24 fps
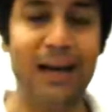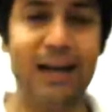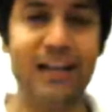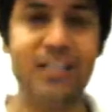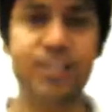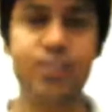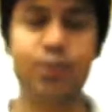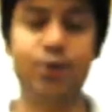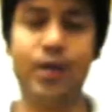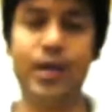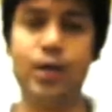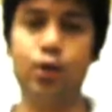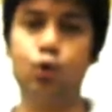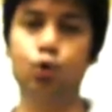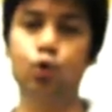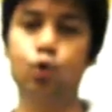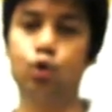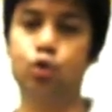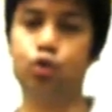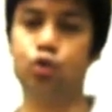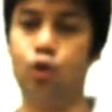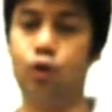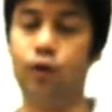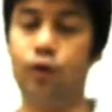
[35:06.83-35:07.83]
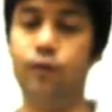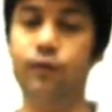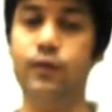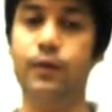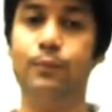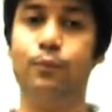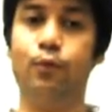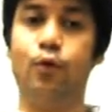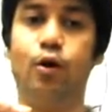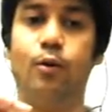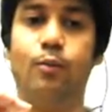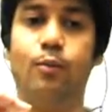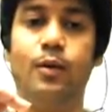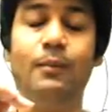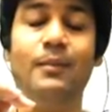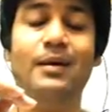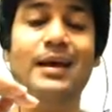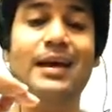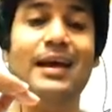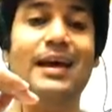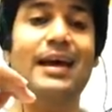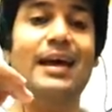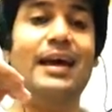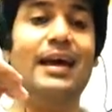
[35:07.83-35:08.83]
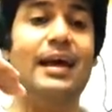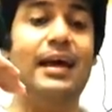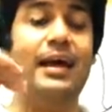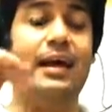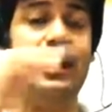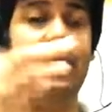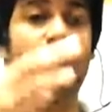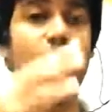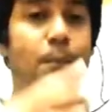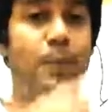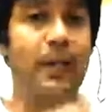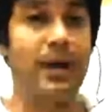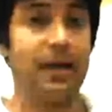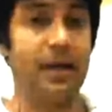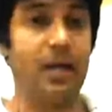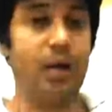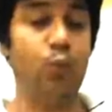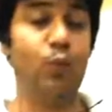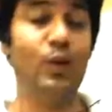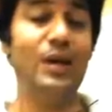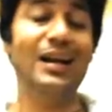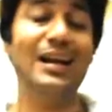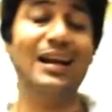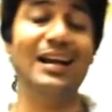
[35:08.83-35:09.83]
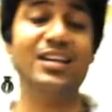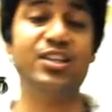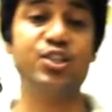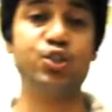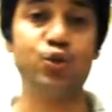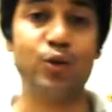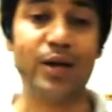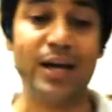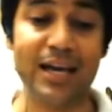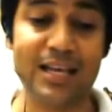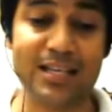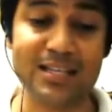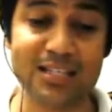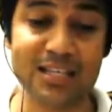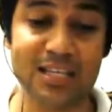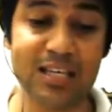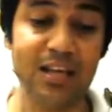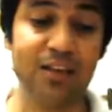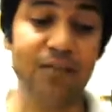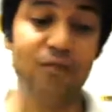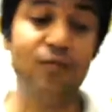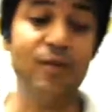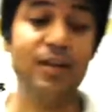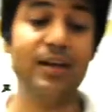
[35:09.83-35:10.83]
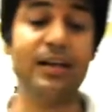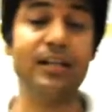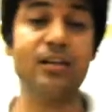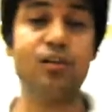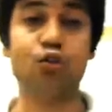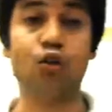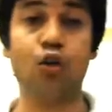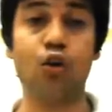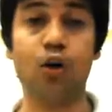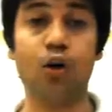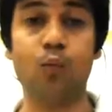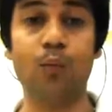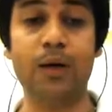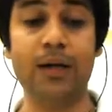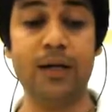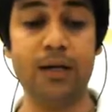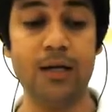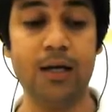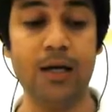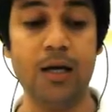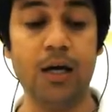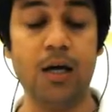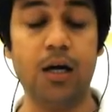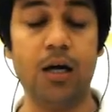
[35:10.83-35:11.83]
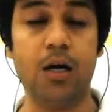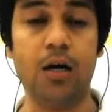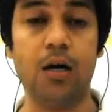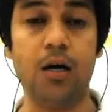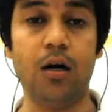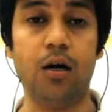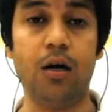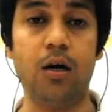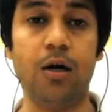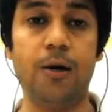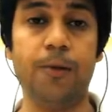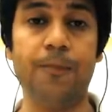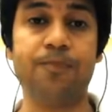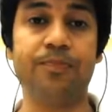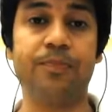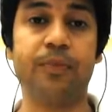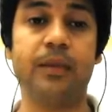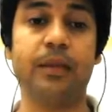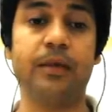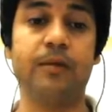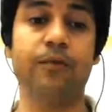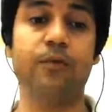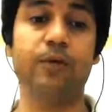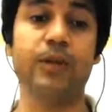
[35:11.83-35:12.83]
try to solve the problem in a better way. Let's try and see if we can solve it with a